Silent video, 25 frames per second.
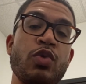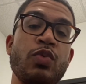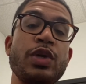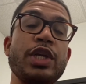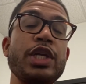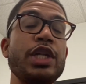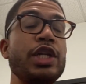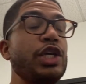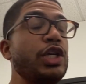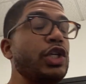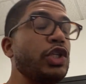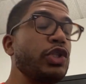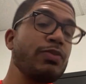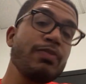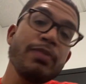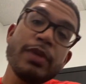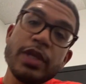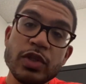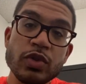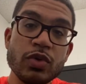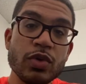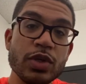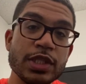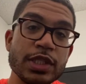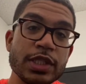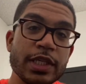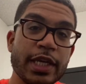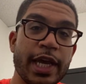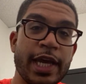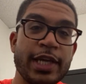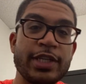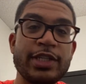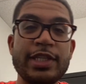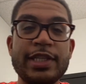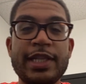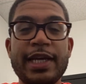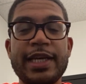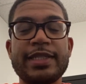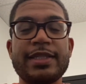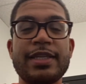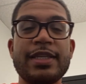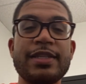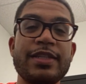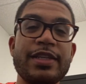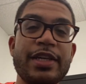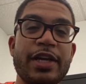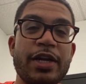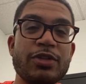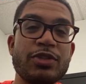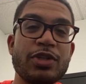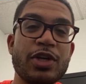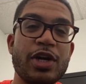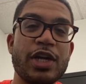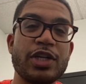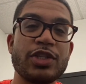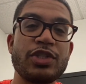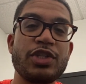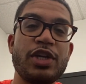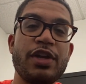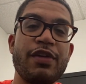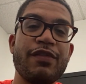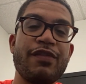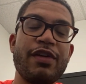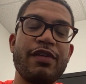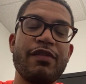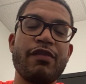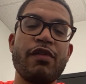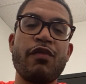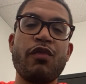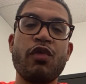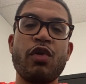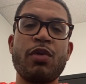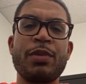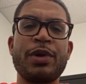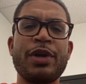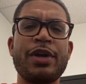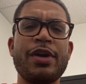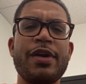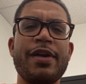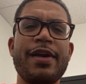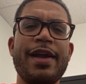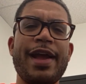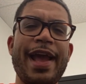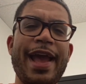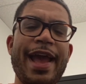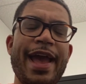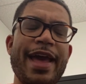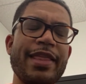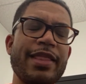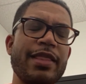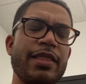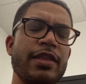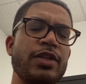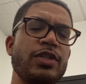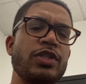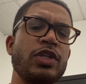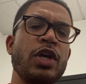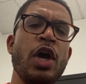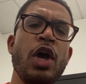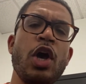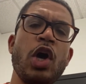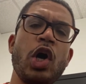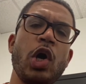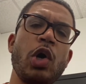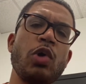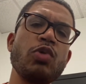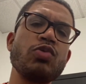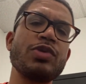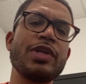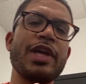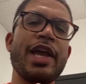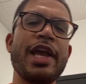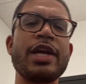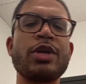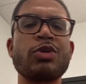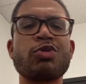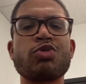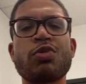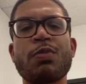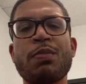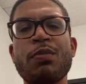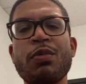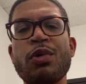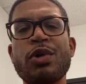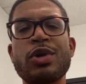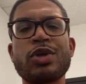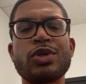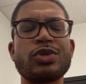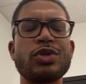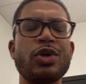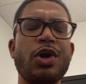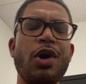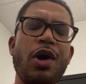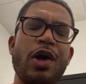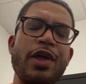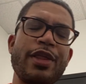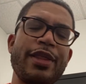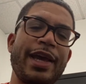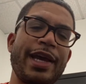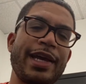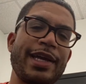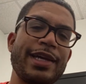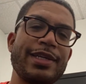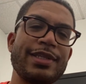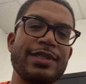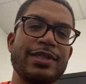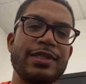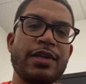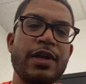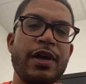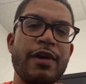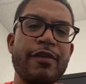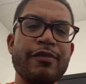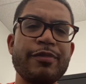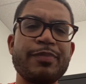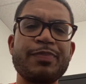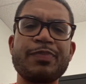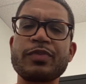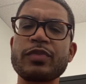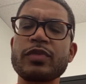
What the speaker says: with the Sports, as you like to say, or talking to your favorite former current athletes, hosts, anchors, reporters, all that good stuff.